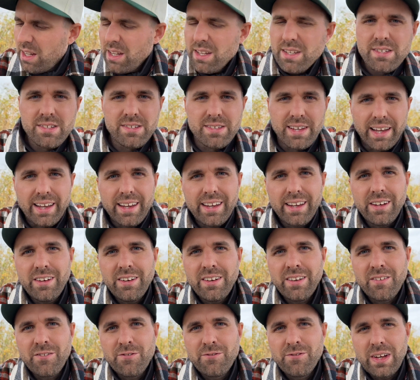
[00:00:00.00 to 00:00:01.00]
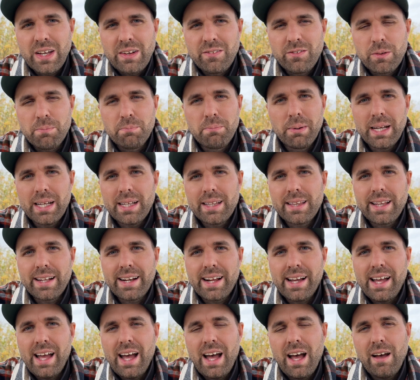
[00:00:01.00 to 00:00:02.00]
Second favorite bait that I
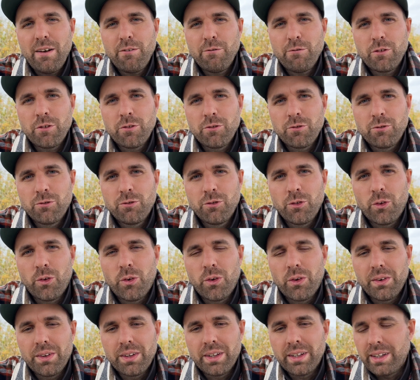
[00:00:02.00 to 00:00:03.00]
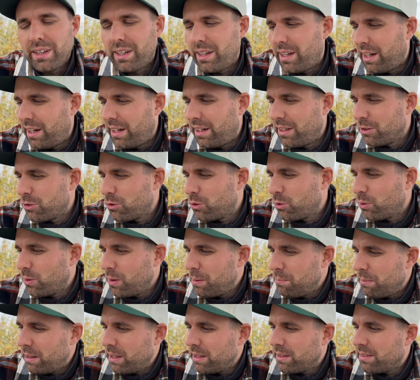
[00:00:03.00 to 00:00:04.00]
have for the swim
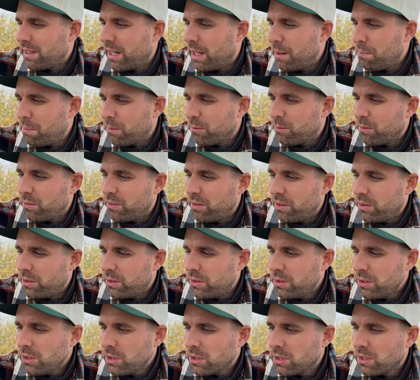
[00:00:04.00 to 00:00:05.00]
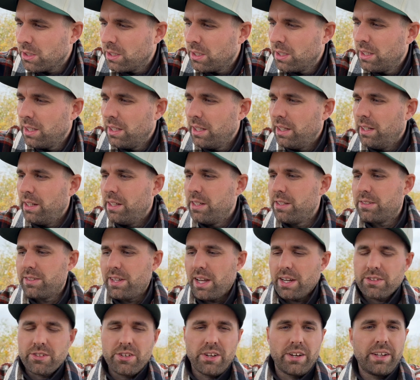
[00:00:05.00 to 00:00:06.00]
bait type of lures, it's
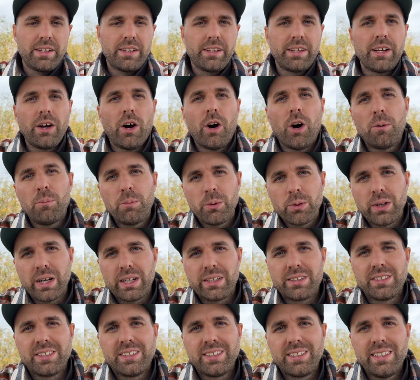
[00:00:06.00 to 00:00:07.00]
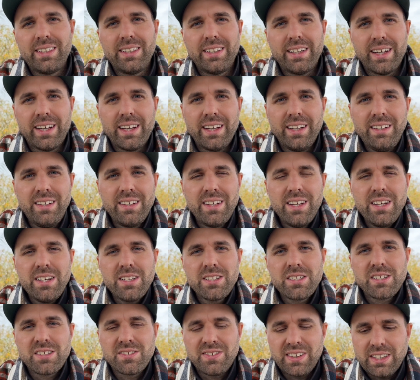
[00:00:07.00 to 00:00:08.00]
actually the Garcia
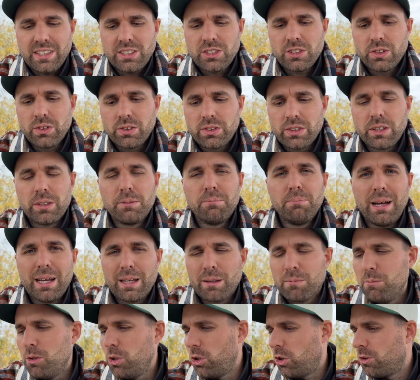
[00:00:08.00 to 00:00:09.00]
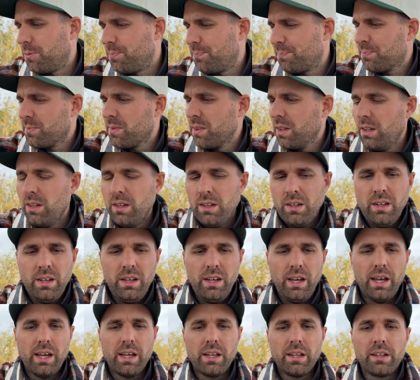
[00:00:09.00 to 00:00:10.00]
Svartzonker McRubber.
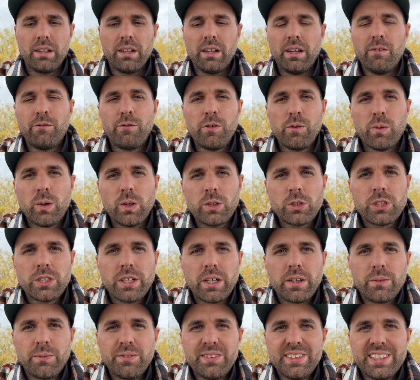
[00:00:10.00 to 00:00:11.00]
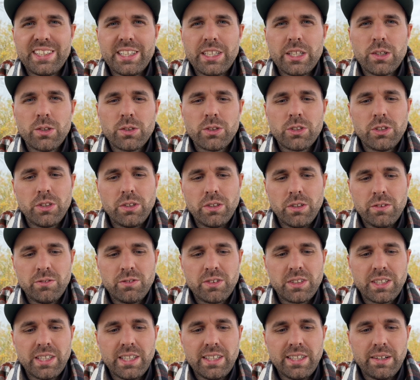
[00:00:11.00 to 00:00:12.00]
And if you watched our videos, you've
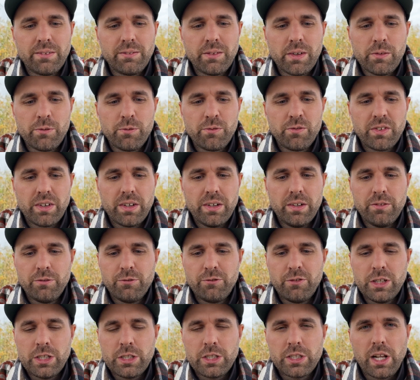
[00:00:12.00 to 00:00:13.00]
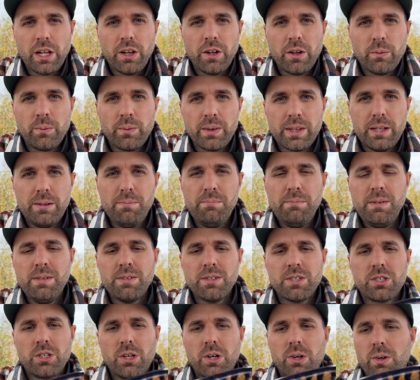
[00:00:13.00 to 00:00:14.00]
seen that we've fished a lot with them.
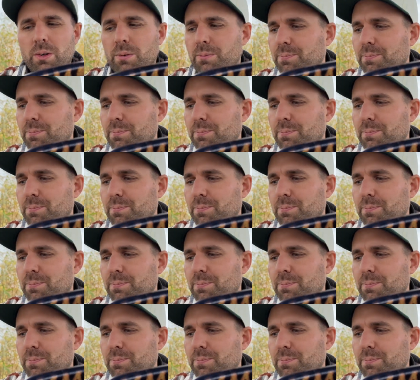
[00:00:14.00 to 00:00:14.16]
So